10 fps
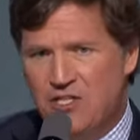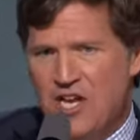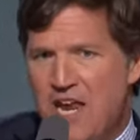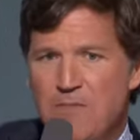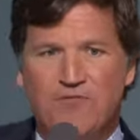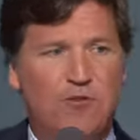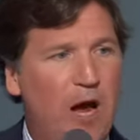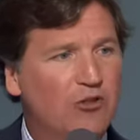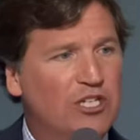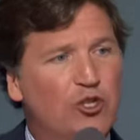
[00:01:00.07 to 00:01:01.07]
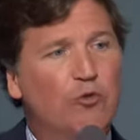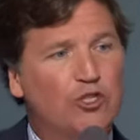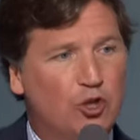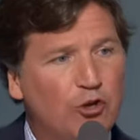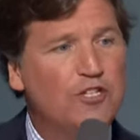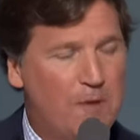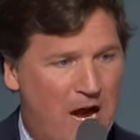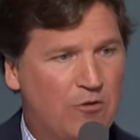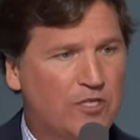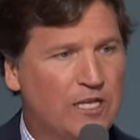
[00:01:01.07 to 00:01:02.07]
an enemy of democracy, is to return
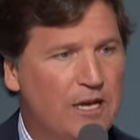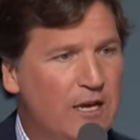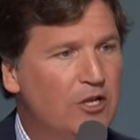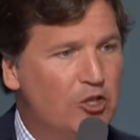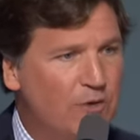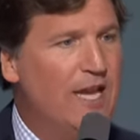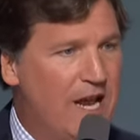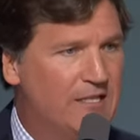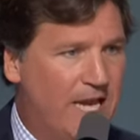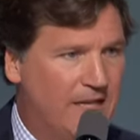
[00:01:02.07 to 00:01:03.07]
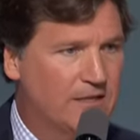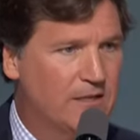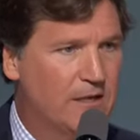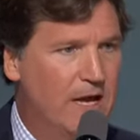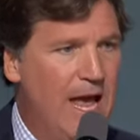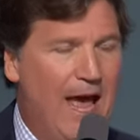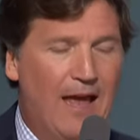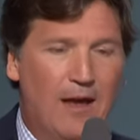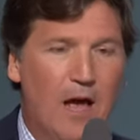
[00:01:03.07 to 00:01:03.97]
democracy to the United States. Hey,